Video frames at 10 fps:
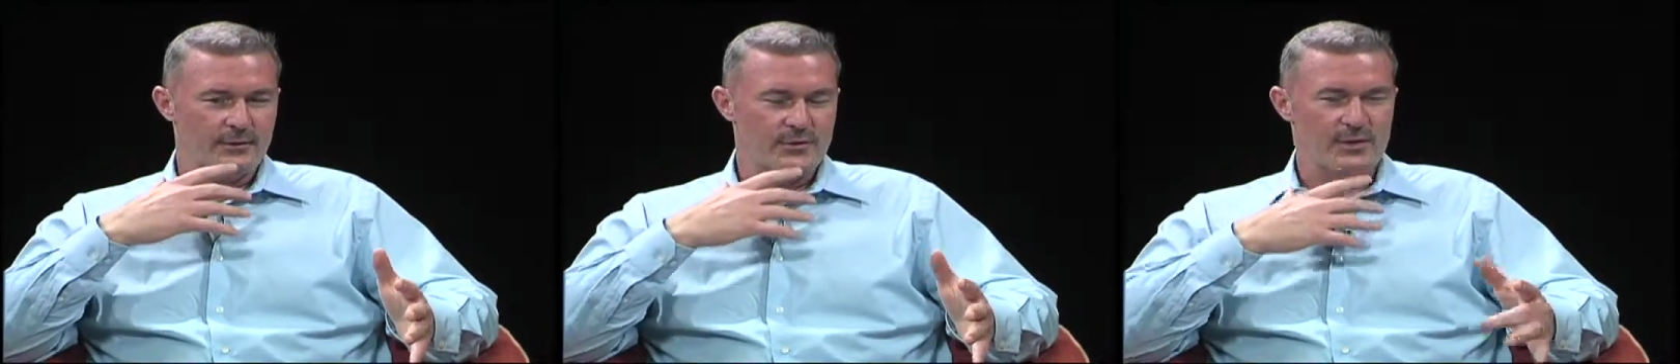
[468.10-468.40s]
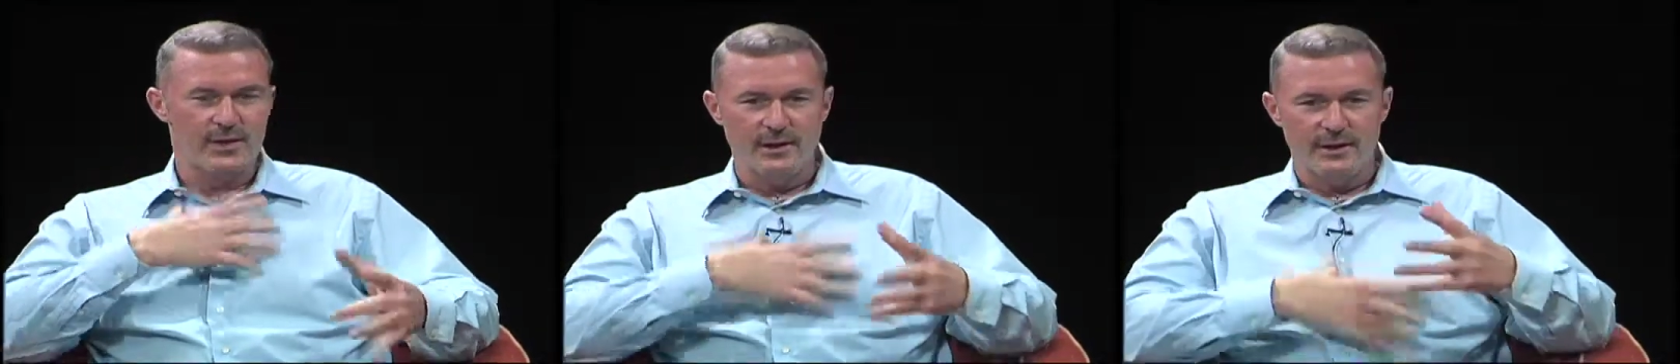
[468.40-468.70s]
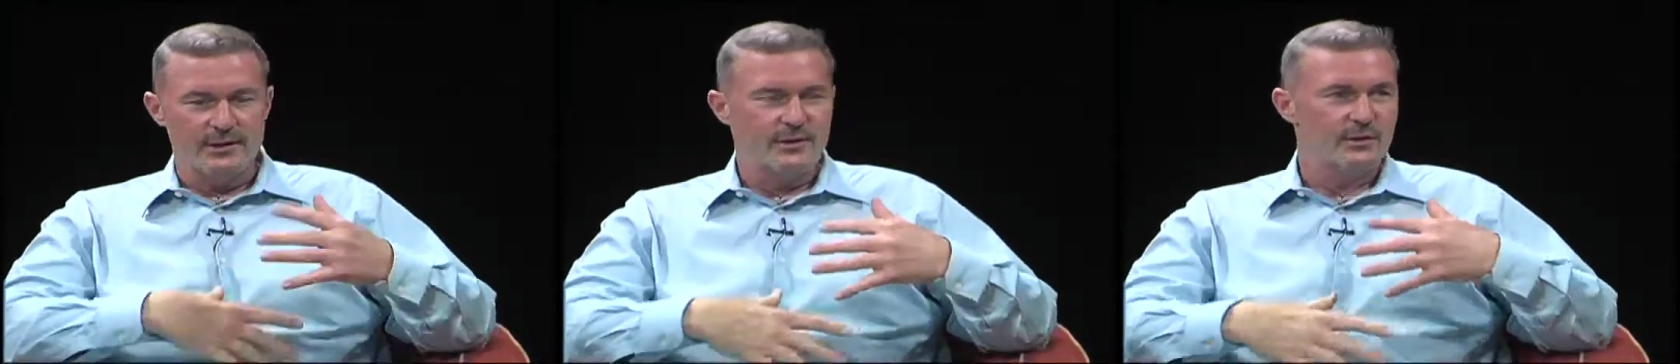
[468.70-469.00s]

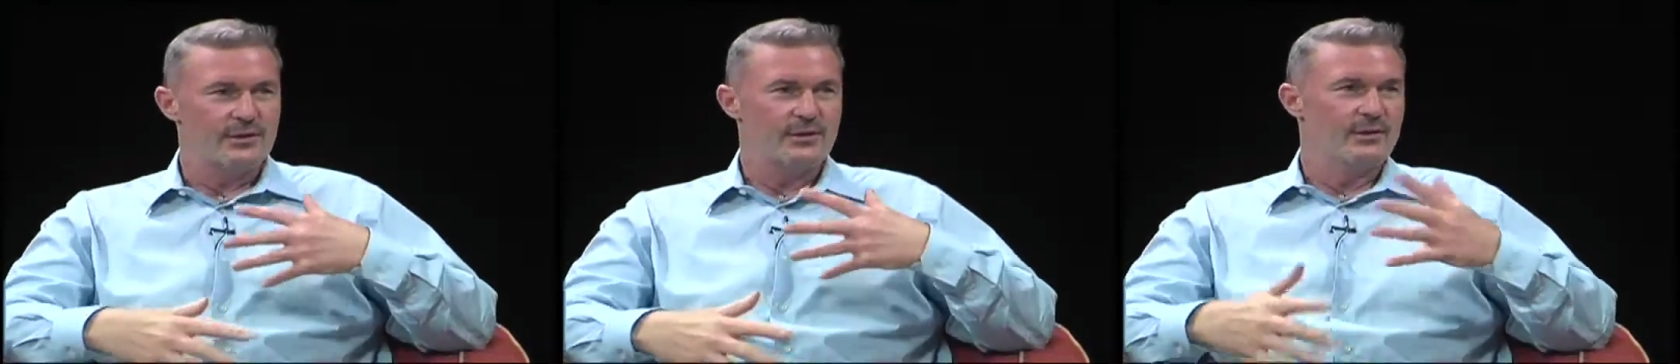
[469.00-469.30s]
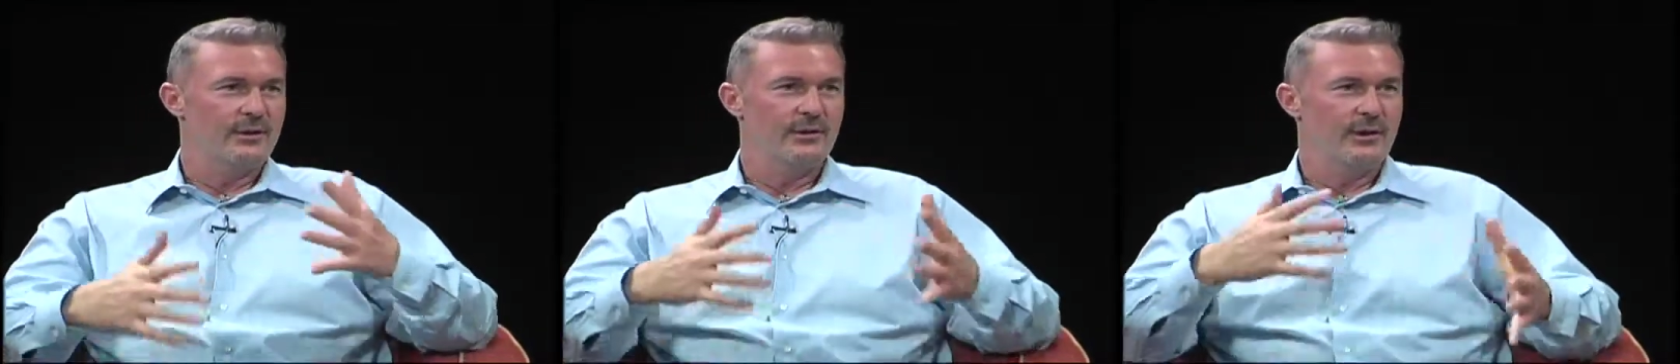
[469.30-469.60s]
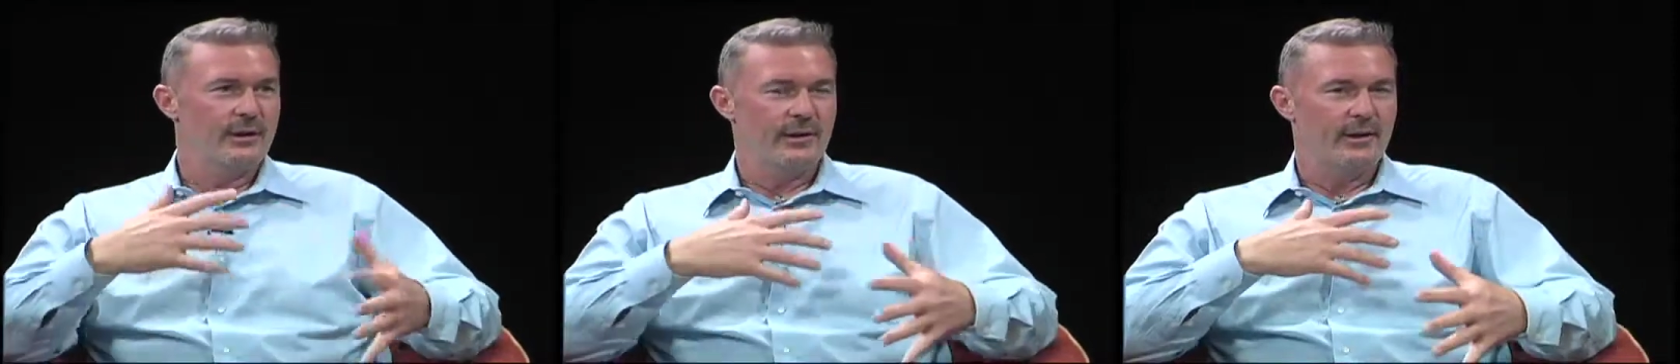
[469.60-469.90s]
skin,
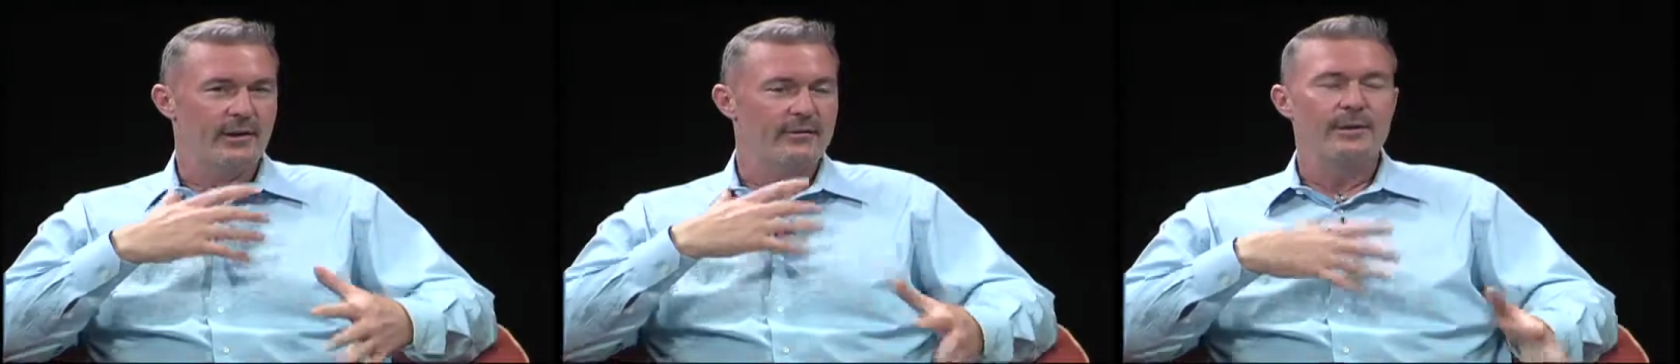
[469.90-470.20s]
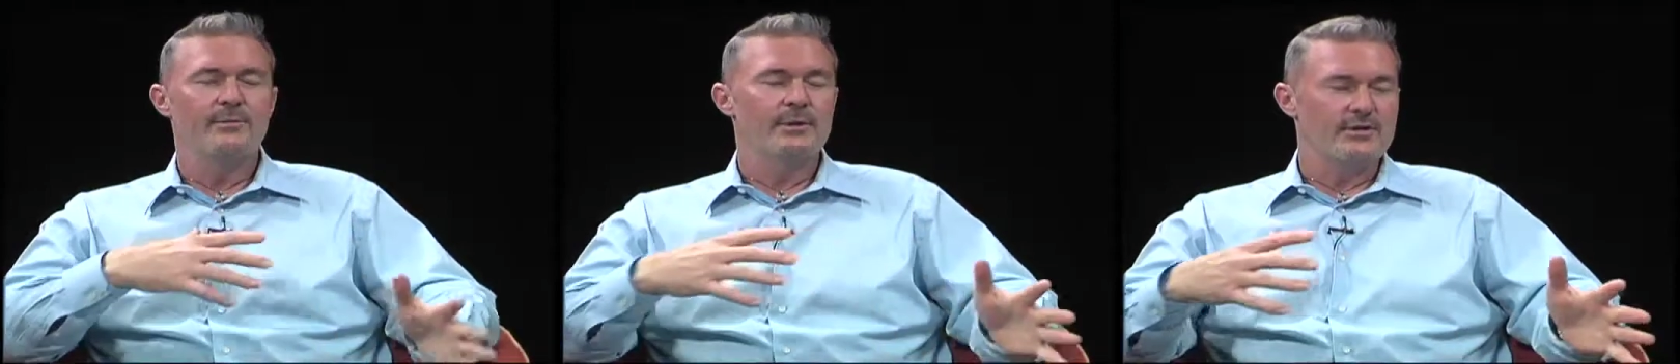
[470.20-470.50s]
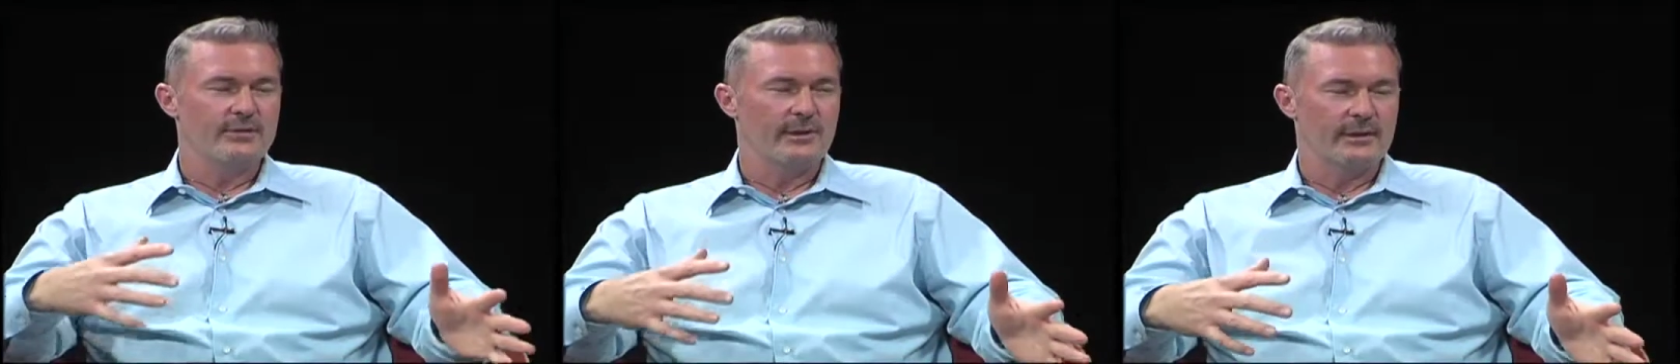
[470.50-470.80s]
everything
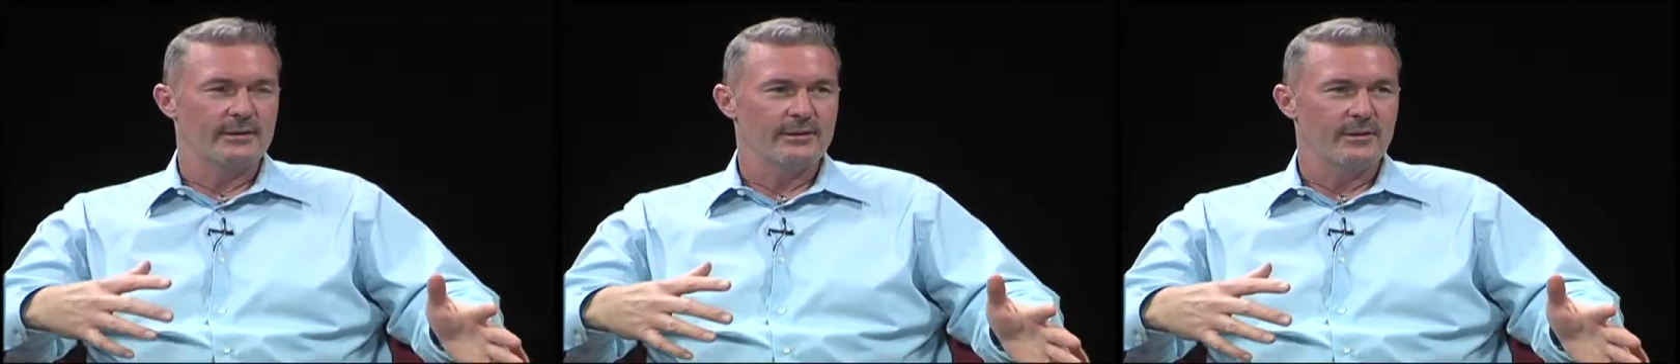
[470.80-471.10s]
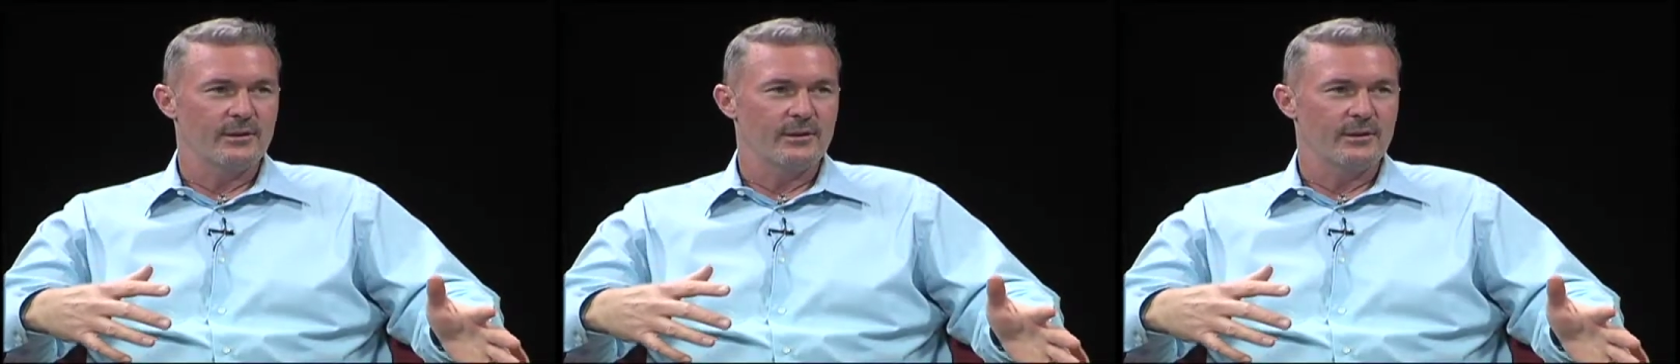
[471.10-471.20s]
is affected.